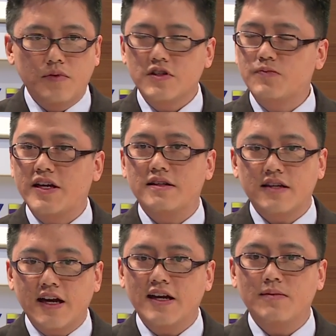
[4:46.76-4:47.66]
spent
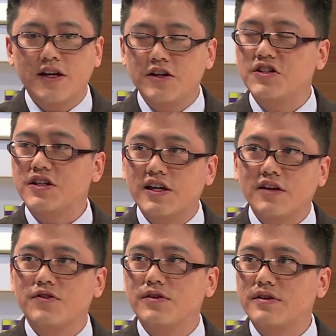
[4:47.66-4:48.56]
time, energy, and
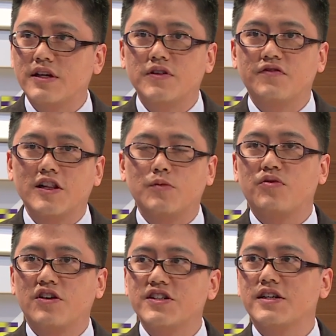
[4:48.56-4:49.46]
effort, they've developed
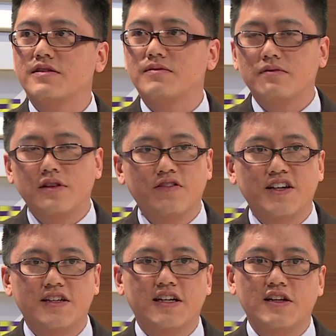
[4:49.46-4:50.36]
projects, they're
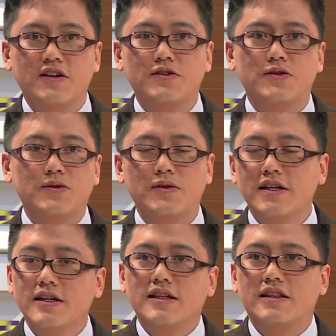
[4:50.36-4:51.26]
ready to get on to
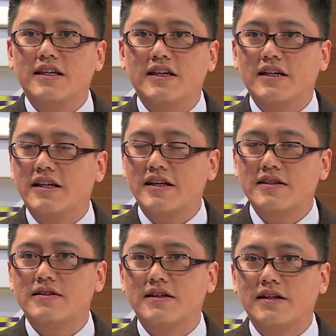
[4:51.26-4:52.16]
the
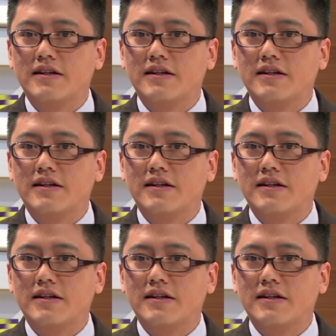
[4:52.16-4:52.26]
next